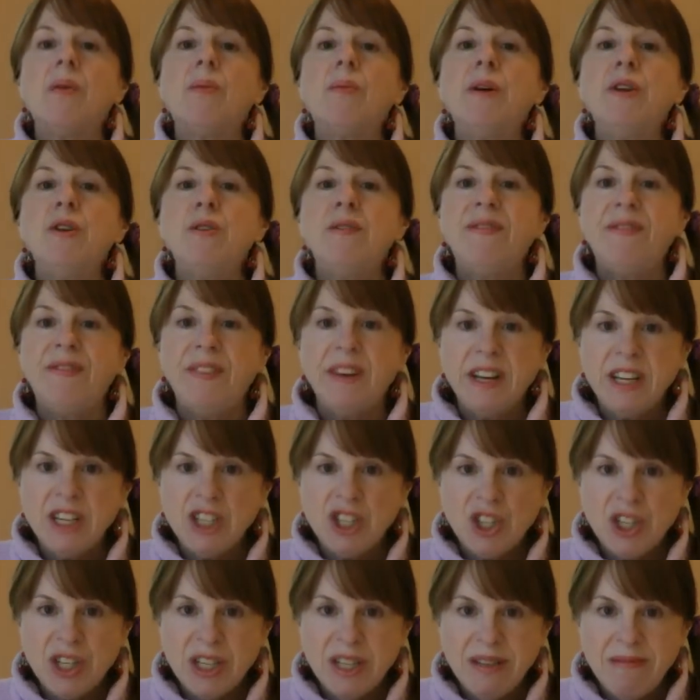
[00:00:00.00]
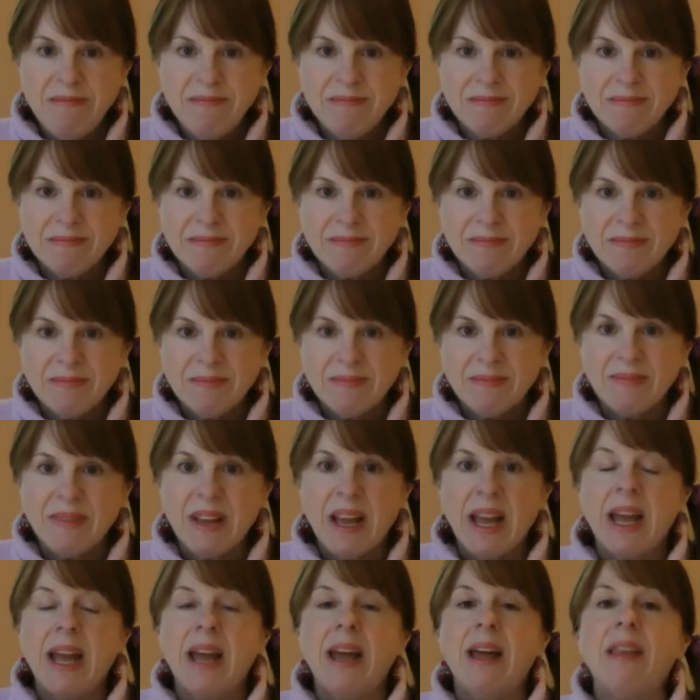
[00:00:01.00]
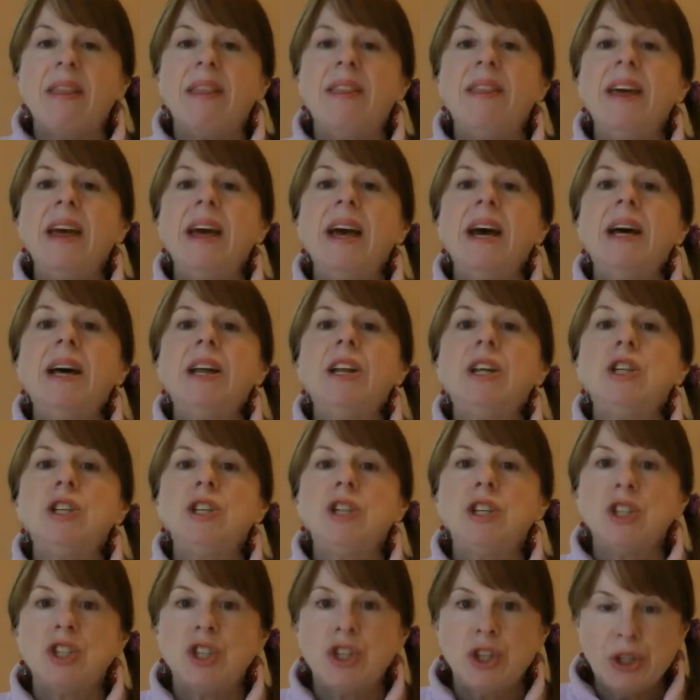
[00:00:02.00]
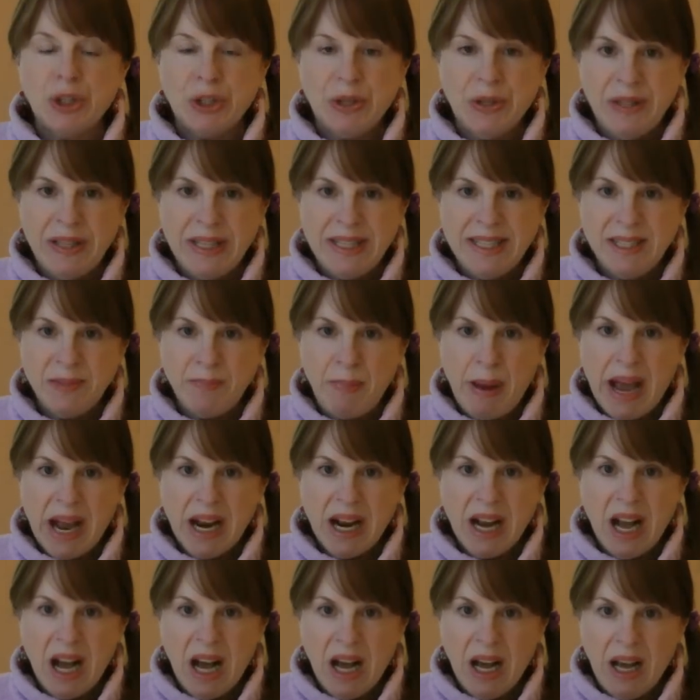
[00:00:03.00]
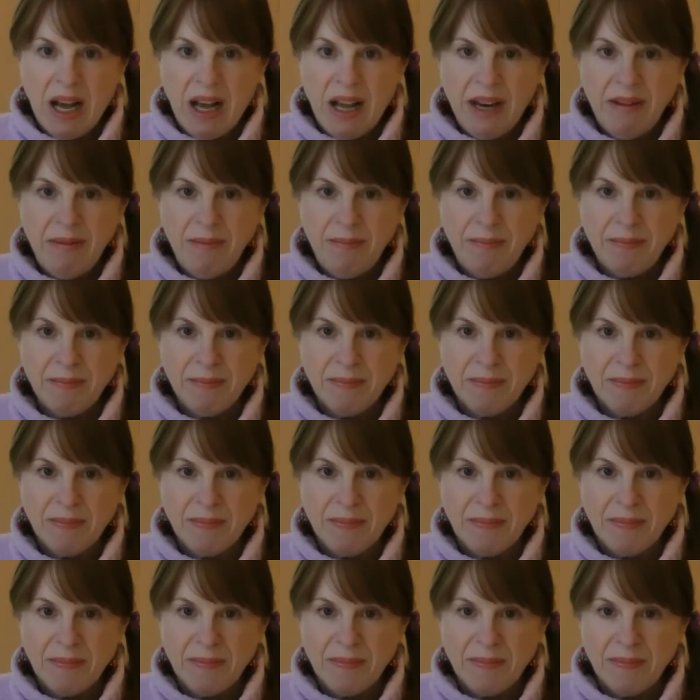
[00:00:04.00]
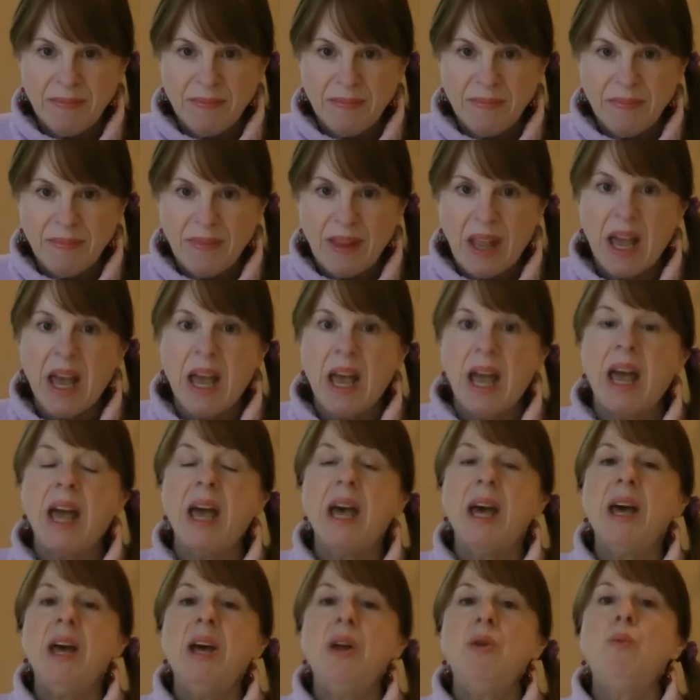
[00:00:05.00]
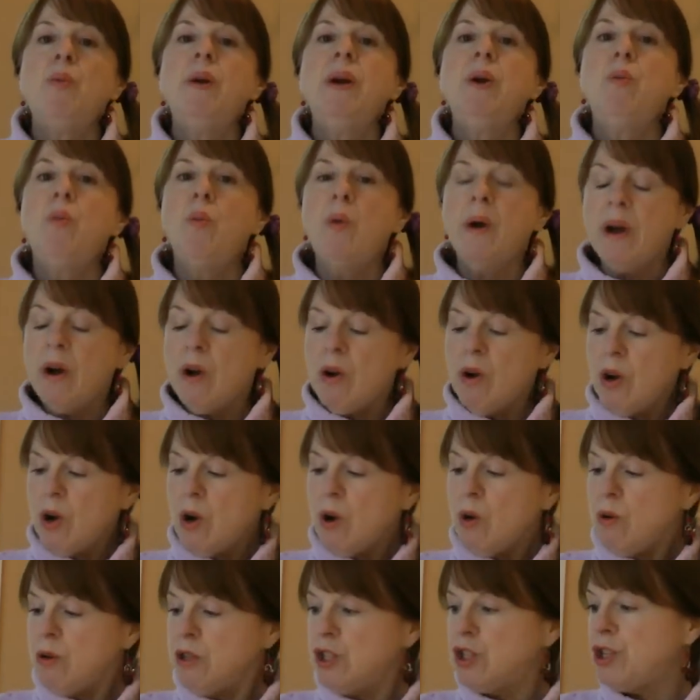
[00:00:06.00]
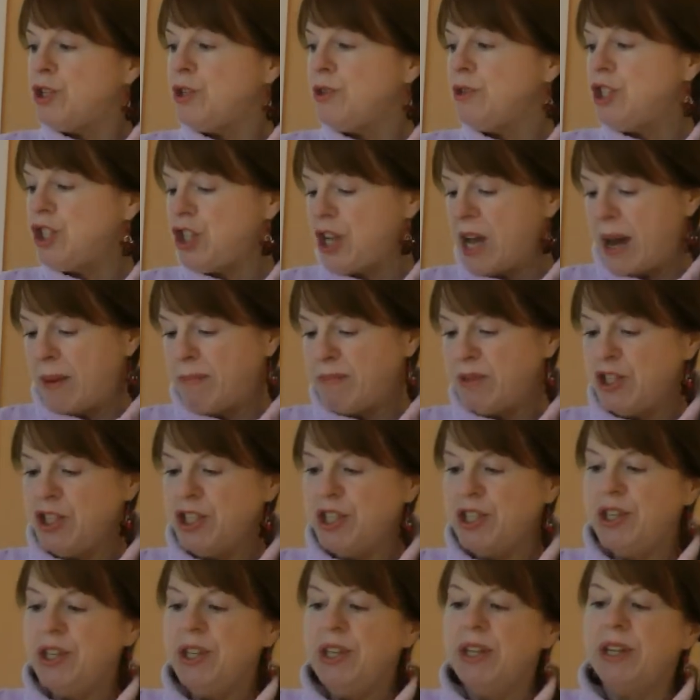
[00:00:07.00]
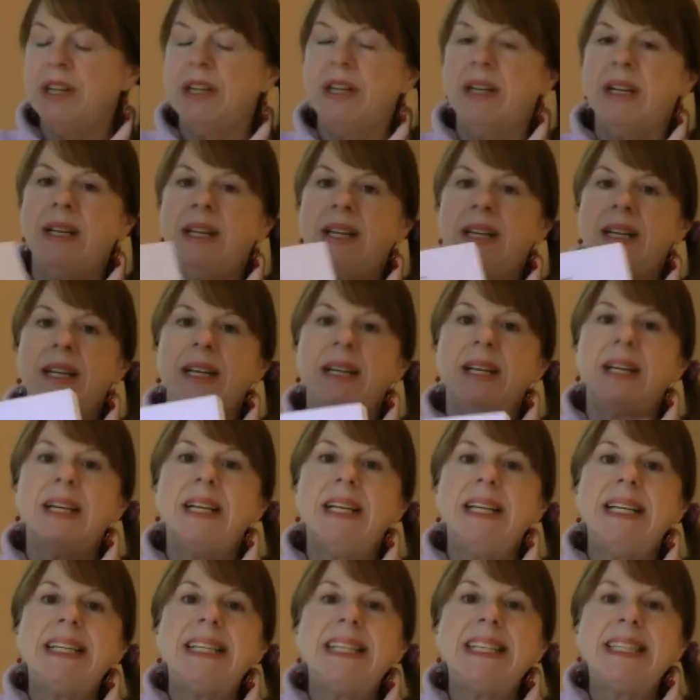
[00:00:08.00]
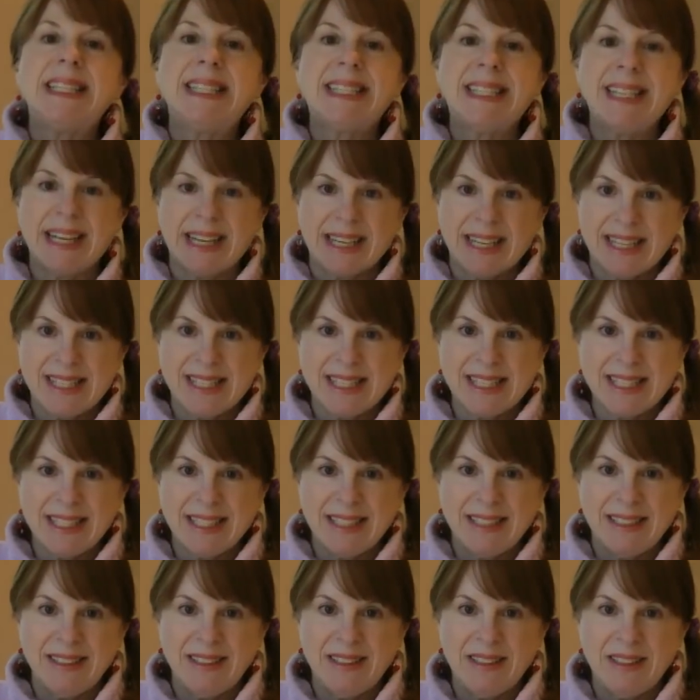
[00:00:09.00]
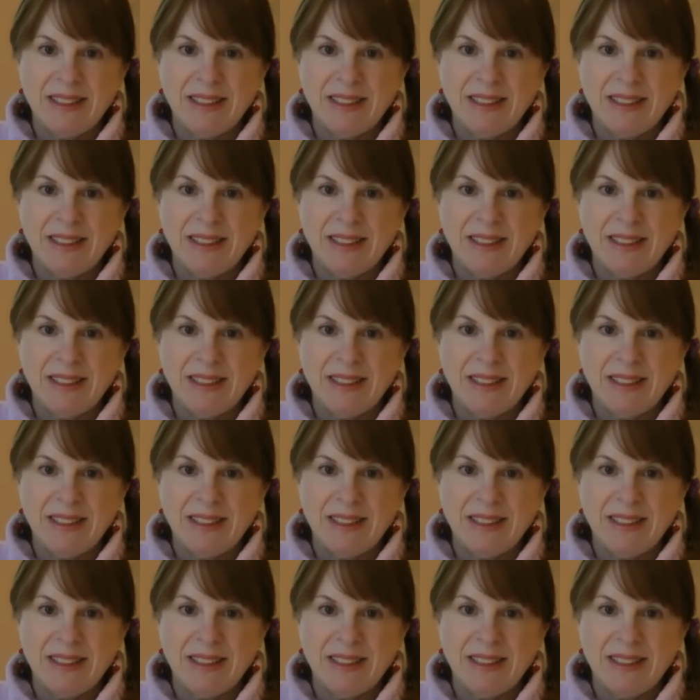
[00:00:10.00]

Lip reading: When you finished it, then turn this back on and we will go to chapter 6.